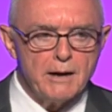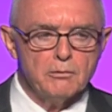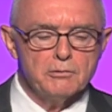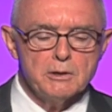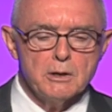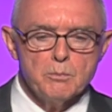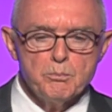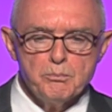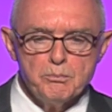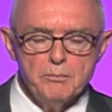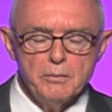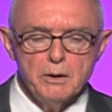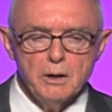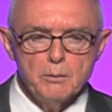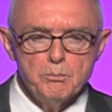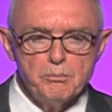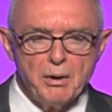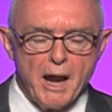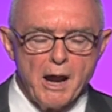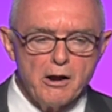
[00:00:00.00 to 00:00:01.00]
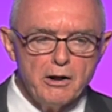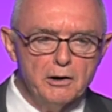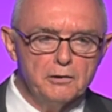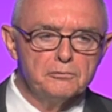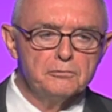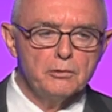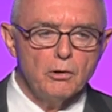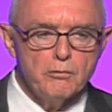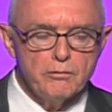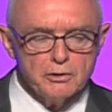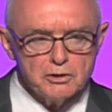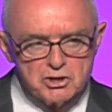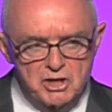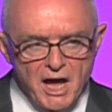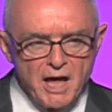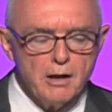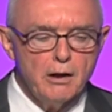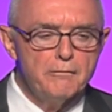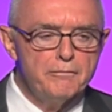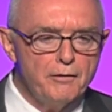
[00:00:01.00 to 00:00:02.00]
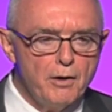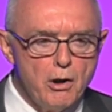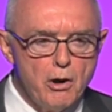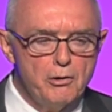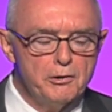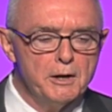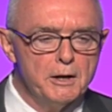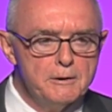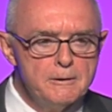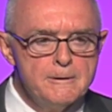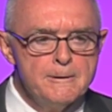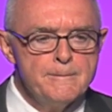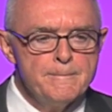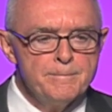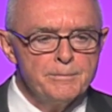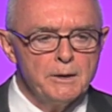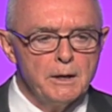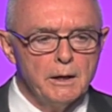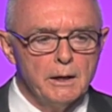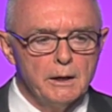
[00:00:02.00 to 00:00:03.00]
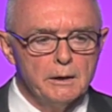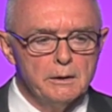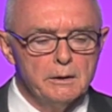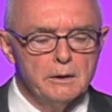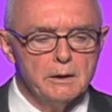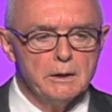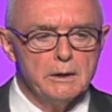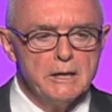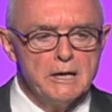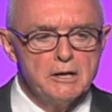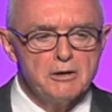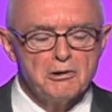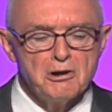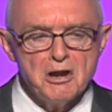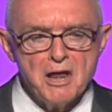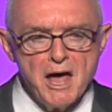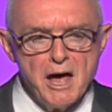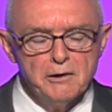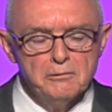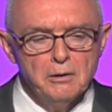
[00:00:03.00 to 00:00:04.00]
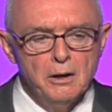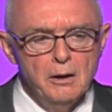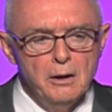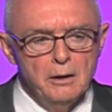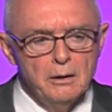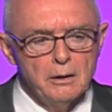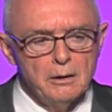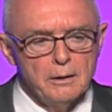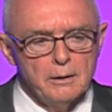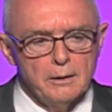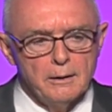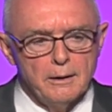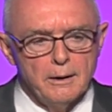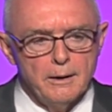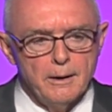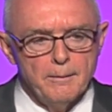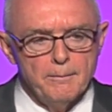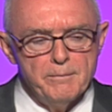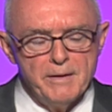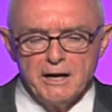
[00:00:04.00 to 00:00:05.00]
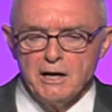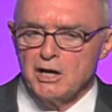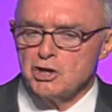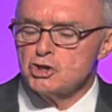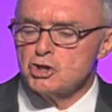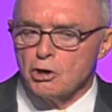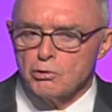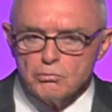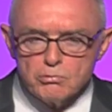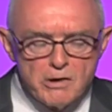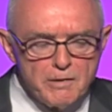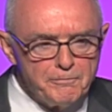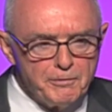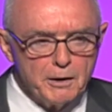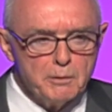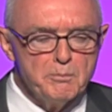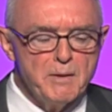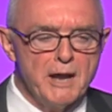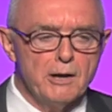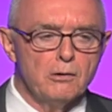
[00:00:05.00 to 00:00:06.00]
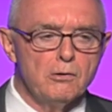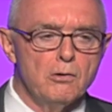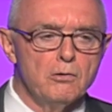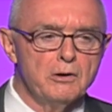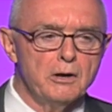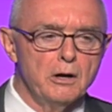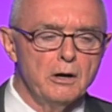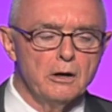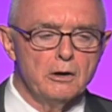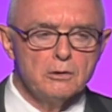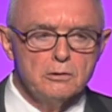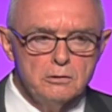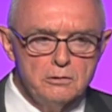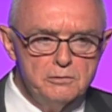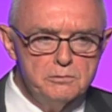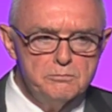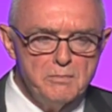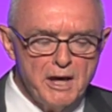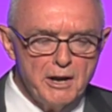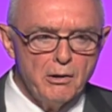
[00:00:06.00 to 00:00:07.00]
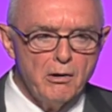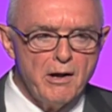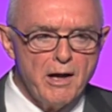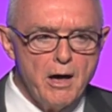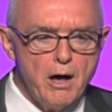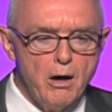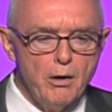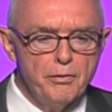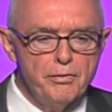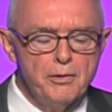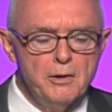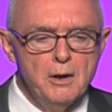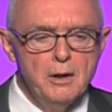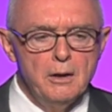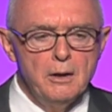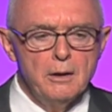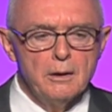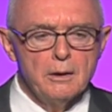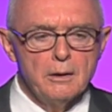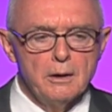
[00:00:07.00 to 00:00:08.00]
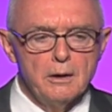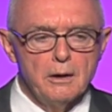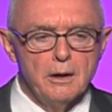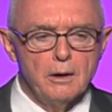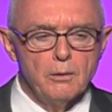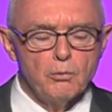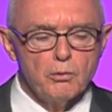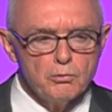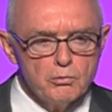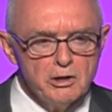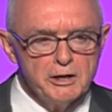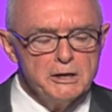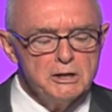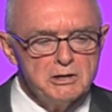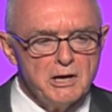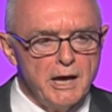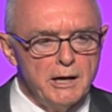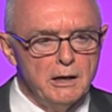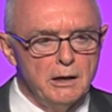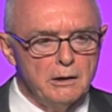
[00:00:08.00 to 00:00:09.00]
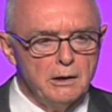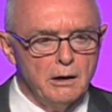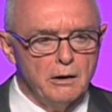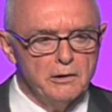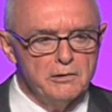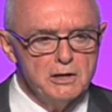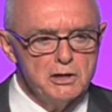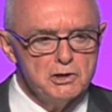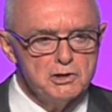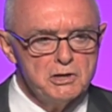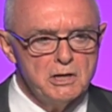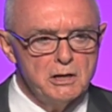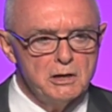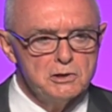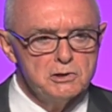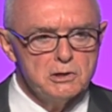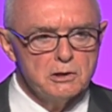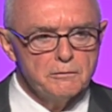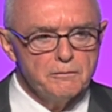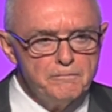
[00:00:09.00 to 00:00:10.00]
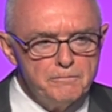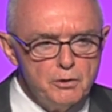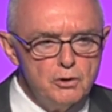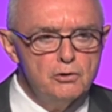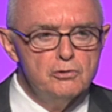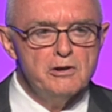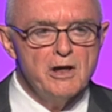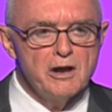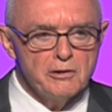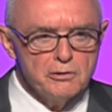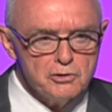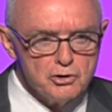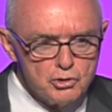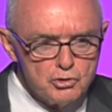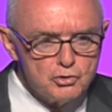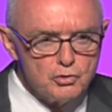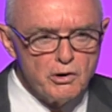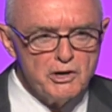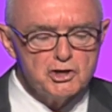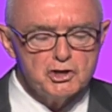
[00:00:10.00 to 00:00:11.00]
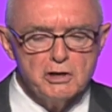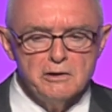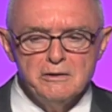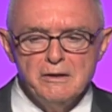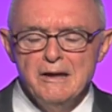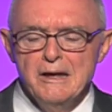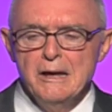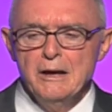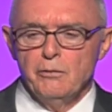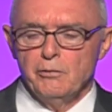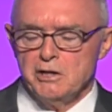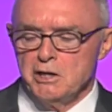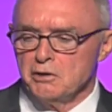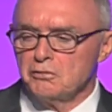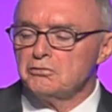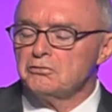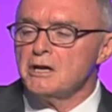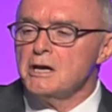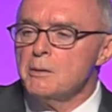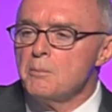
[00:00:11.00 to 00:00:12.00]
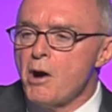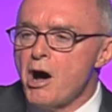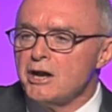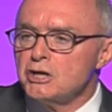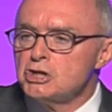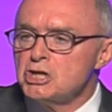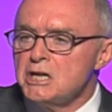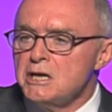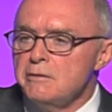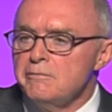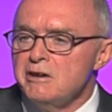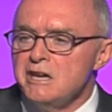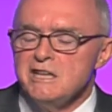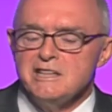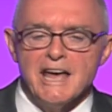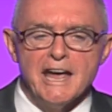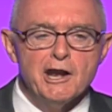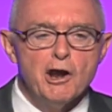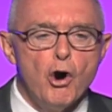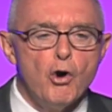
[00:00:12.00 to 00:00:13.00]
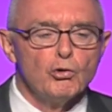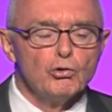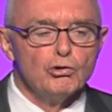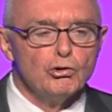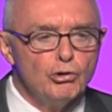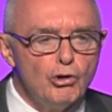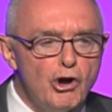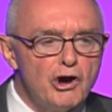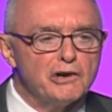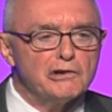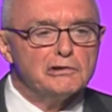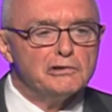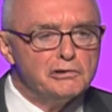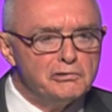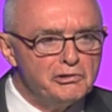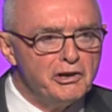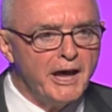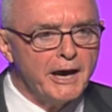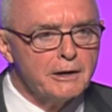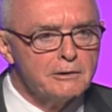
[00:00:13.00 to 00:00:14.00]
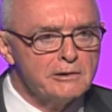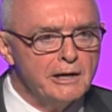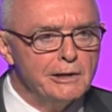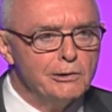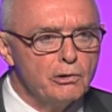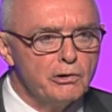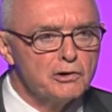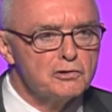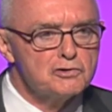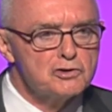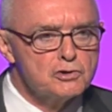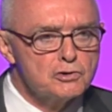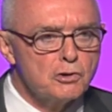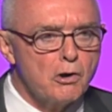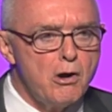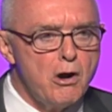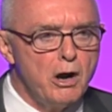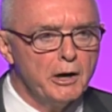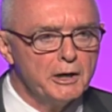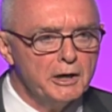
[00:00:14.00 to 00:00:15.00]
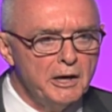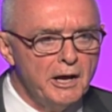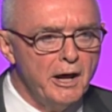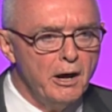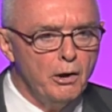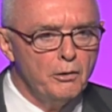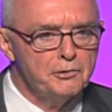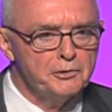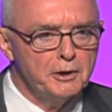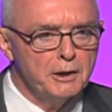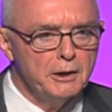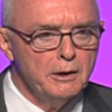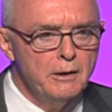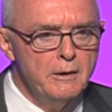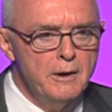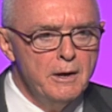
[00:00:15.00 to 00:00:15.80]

with their uh, parents over telephone and, and uh, internet. they got terrific medical care, include mental health. we're really taking care of these kids. Their food and their nutrition. When you see them on TV, they don't look sick. They look strong and healthy